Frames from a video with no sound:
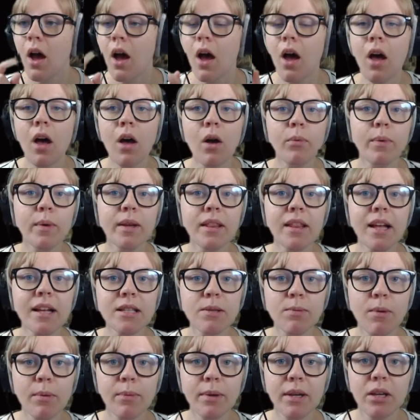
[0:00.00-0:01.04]
Oh, wait,
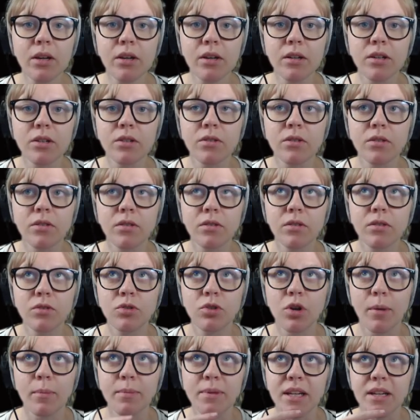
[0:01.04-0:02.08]
that's what we could have
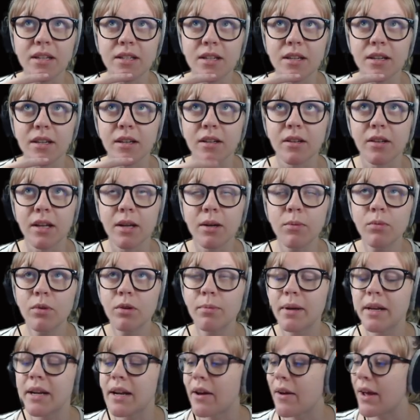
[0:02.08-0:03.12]
dropped into Clint would
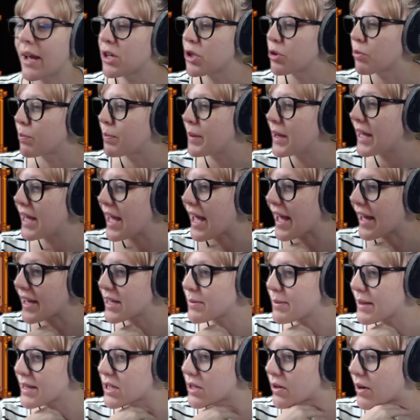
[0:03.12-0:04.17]
have been an actual pickaxe.
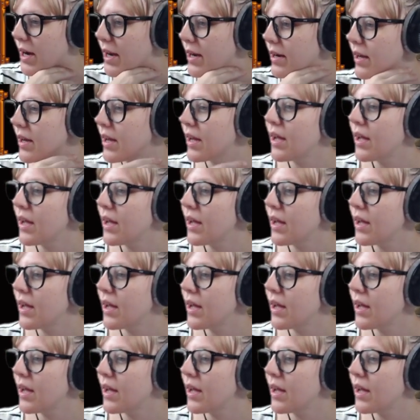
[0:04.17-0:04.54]
That's all right.